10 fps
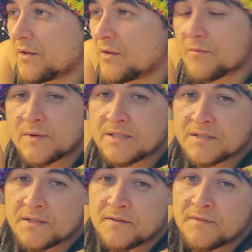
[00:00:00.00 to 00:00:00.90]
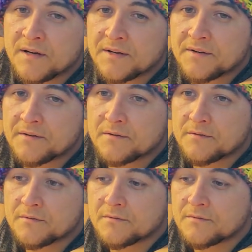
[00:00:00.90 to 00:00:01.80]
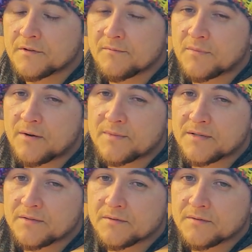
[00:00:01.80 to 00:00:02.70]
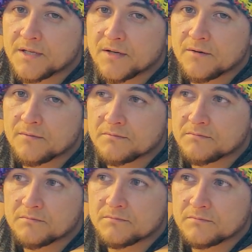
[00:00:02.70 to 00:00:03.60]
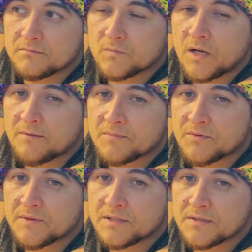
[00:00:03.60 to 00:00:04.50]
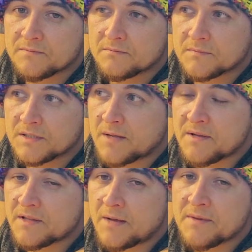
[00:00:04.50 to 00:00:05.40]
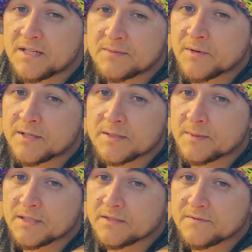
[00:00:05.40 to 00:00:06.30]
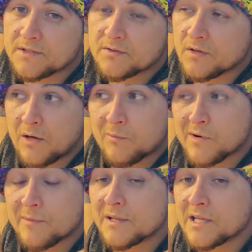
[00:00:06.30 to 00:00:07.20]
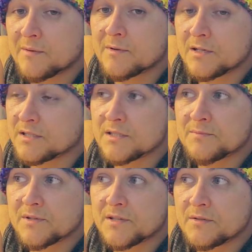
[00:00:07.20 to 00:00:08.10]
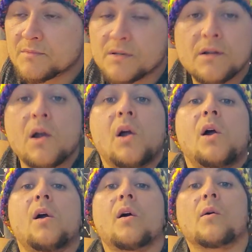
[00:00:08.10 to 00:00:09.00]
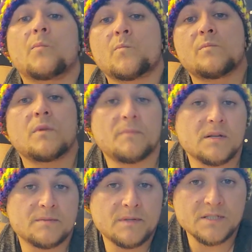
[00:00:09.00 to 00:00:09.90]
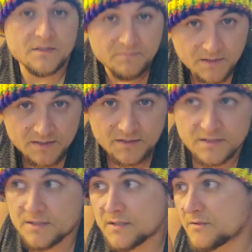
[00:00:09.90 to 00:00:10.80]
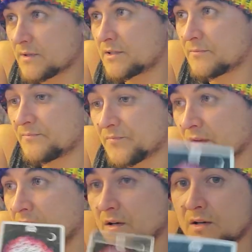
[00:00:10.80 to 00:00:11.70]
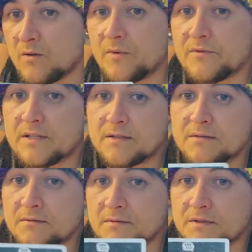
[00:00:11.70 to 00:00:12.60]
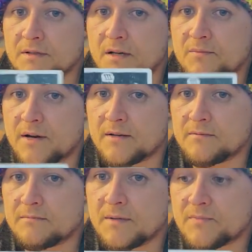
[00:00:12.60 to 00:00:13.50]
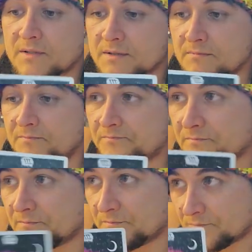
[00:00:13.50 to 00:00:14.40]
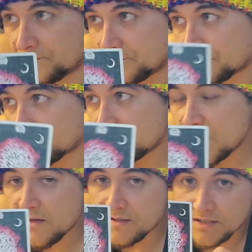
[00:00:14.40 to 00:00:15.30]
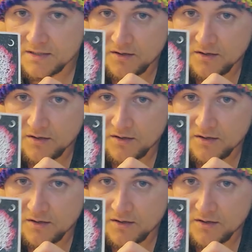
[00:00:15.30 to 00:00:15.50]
the reason the divine have brought me to here. Why I'm doing this, because I made a spread especially for you. I'll probably keep it because it's pretty good, but I made it especially because of this situation. One reason is the upright Empress. This is a